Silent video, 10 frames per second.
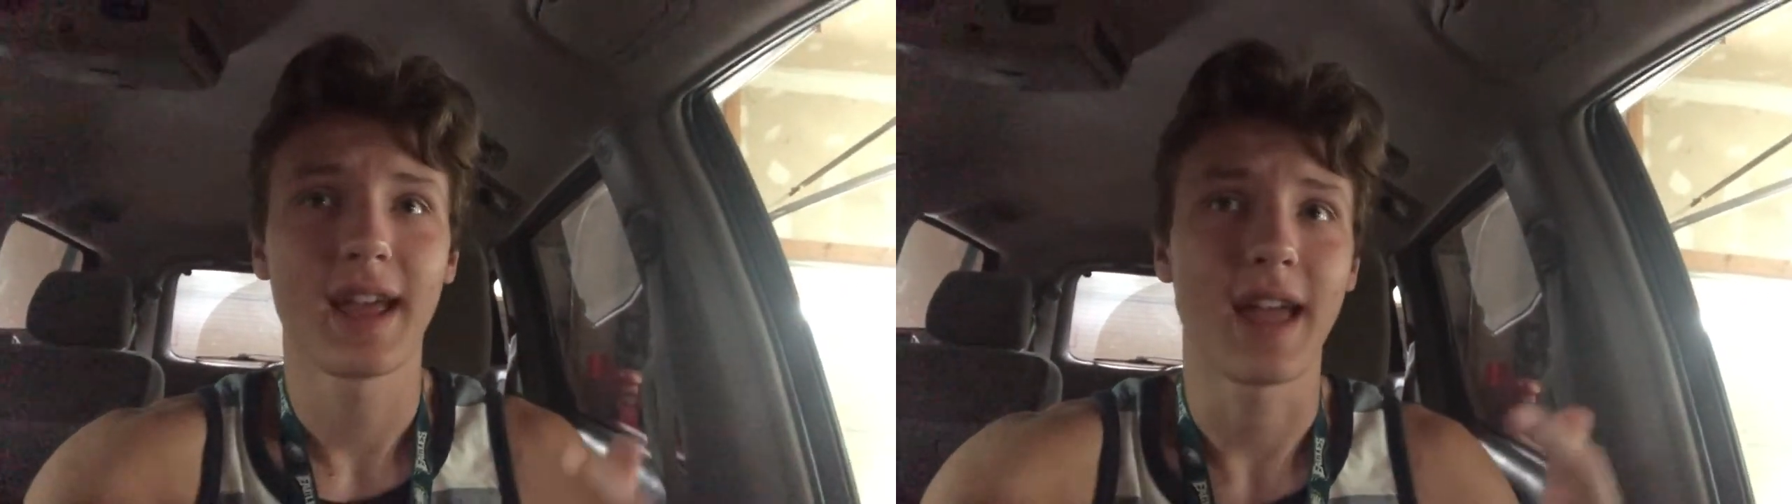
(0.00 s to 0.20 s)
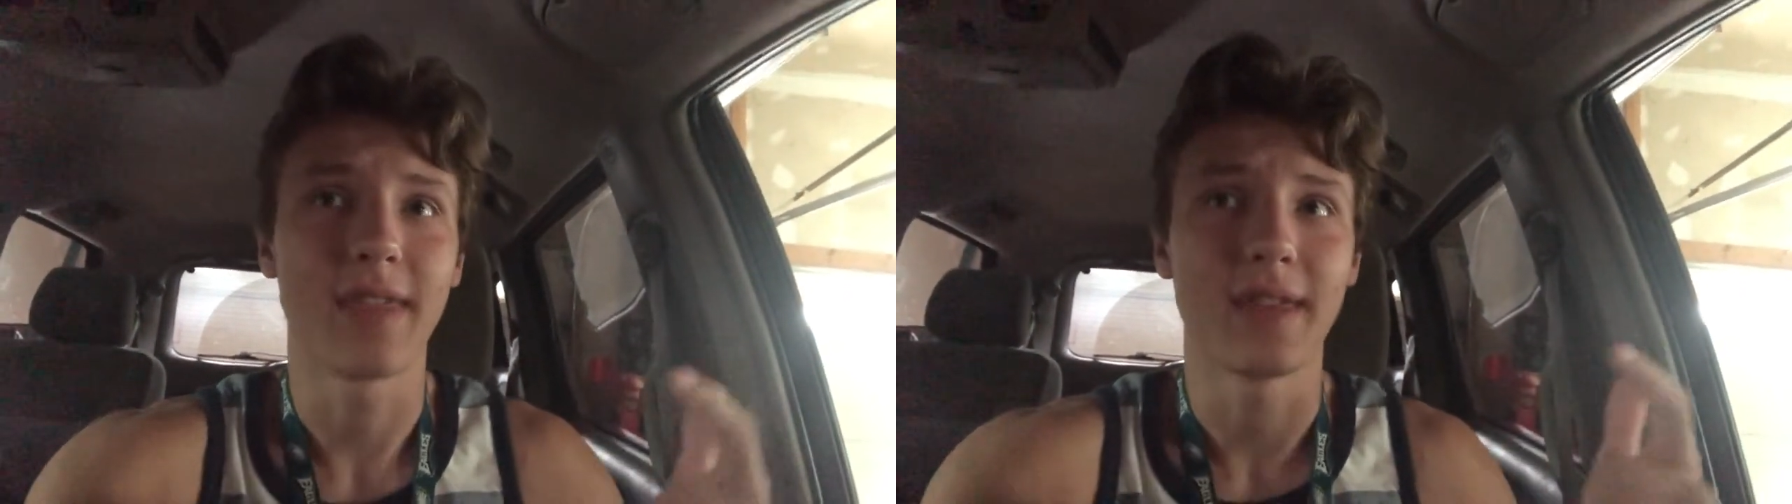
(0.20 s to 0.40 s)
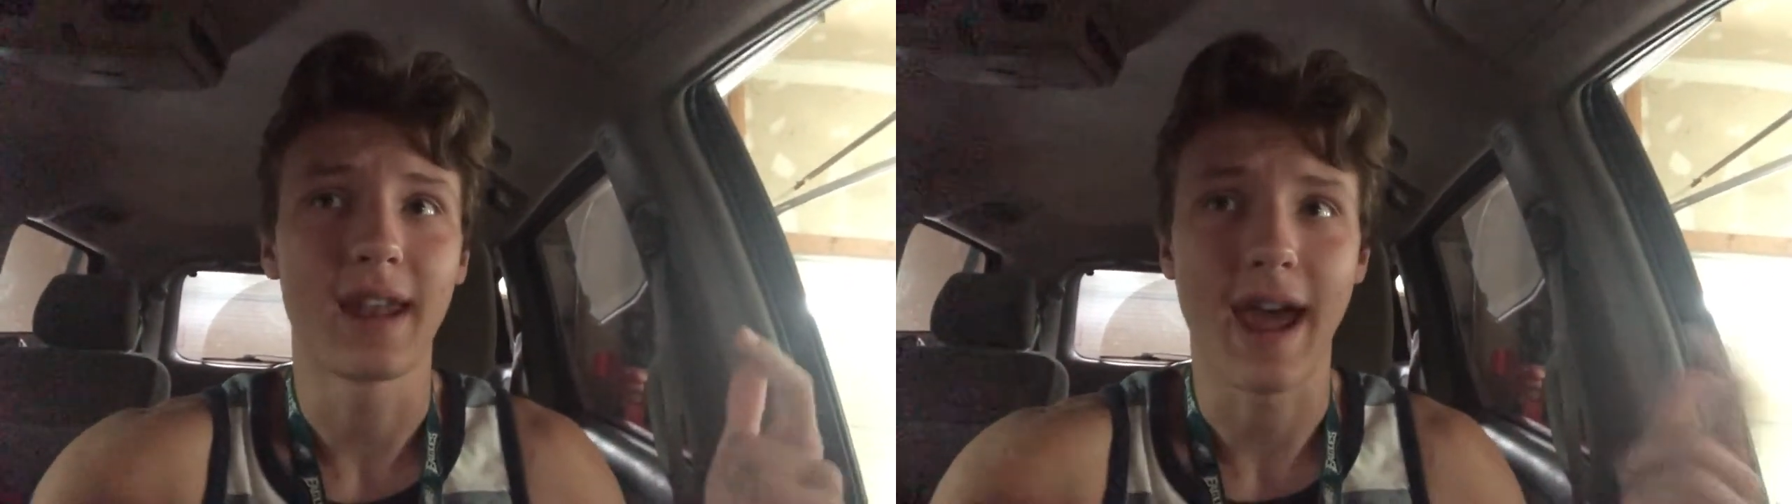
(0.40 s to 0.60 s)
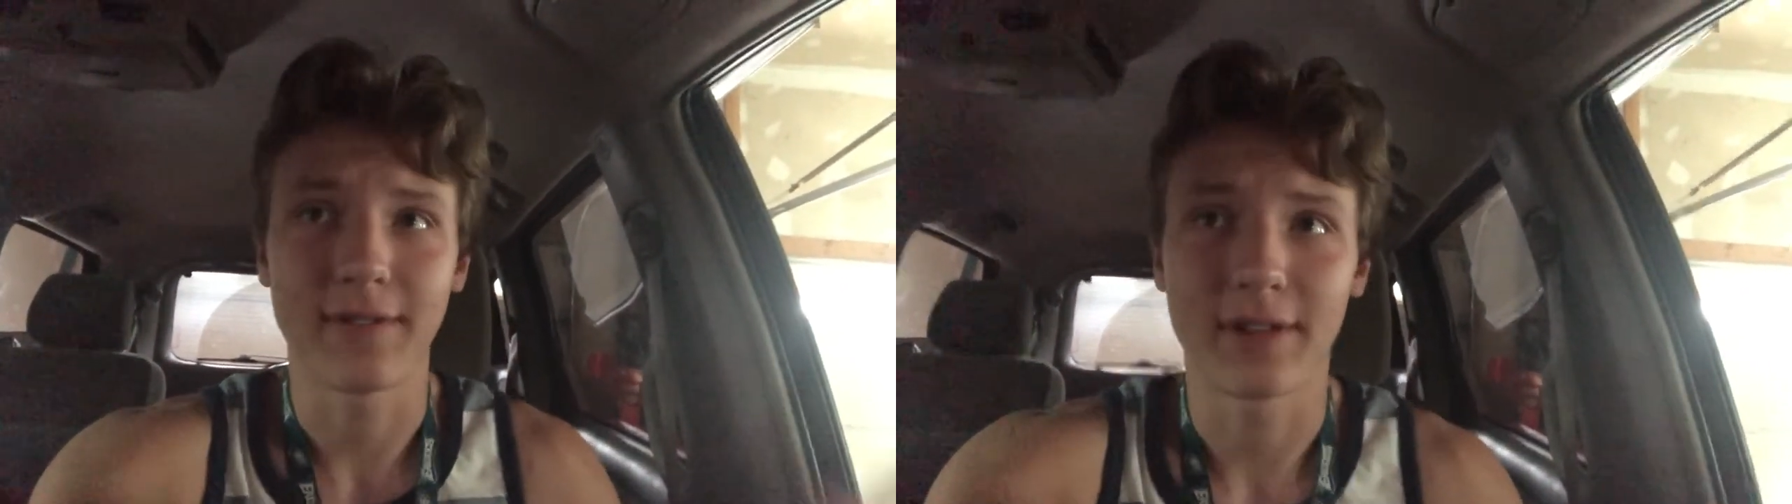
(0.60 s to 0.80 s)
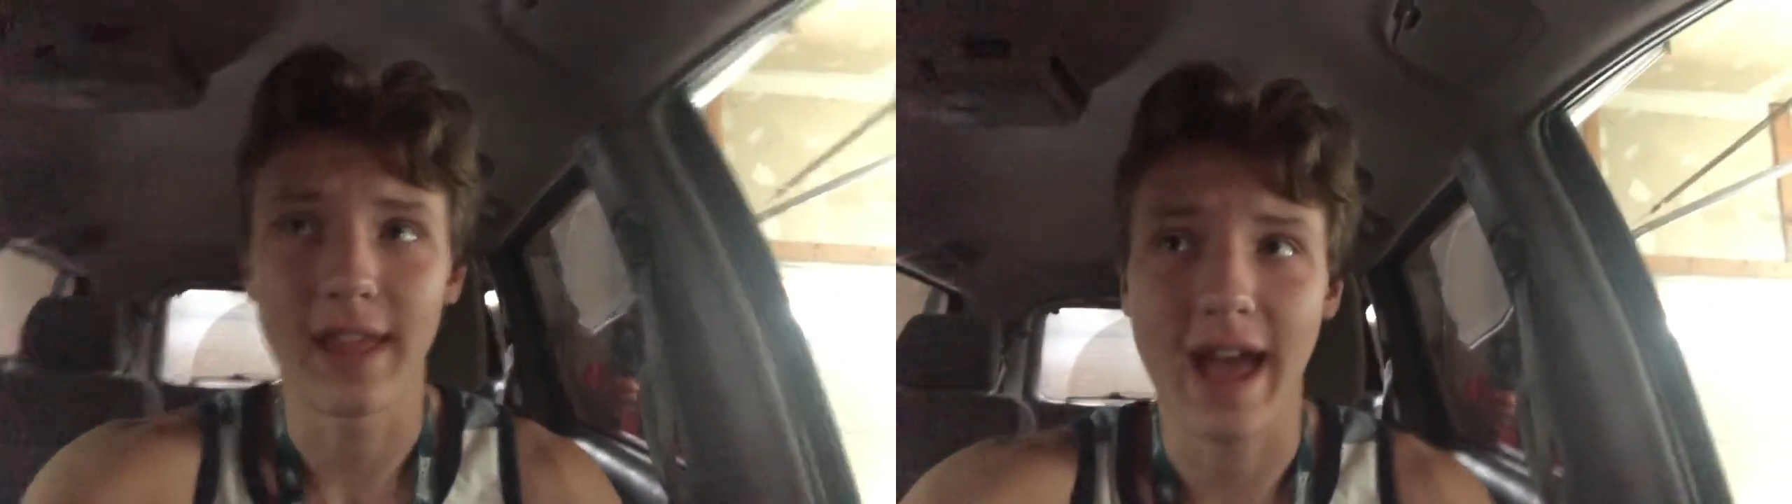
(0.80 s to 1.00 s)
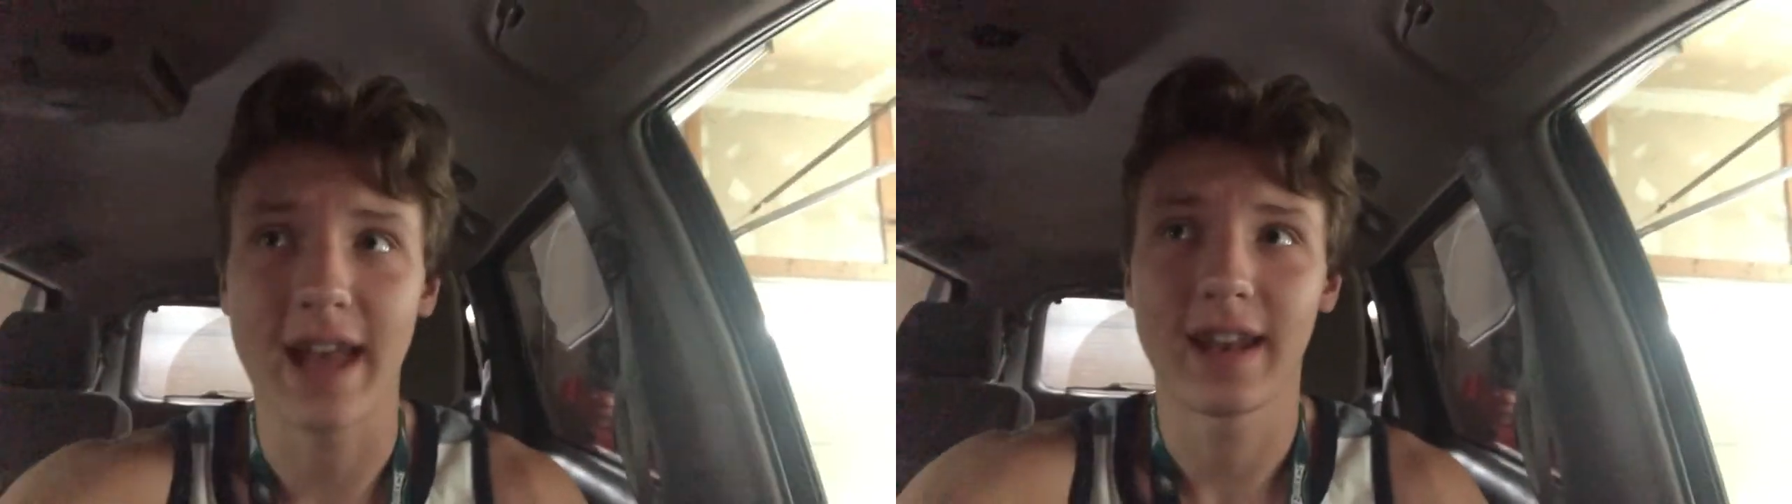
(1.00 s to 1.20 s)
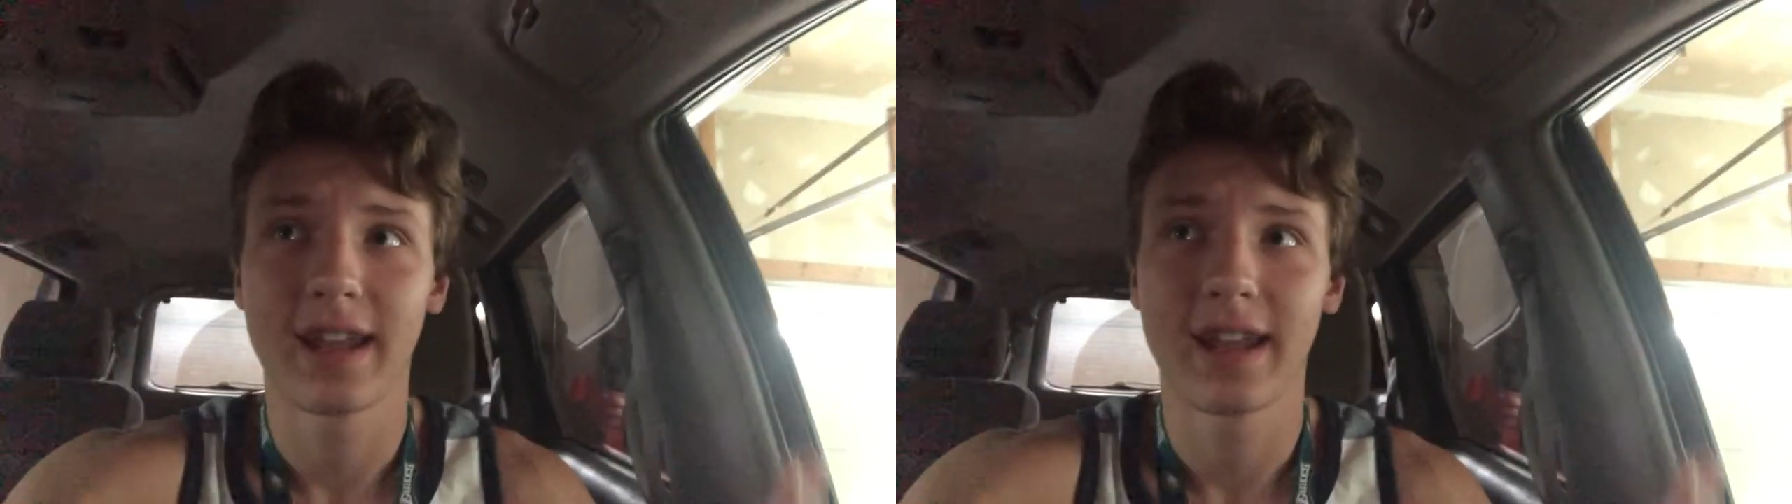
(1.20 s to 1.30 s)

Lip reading: and then after that,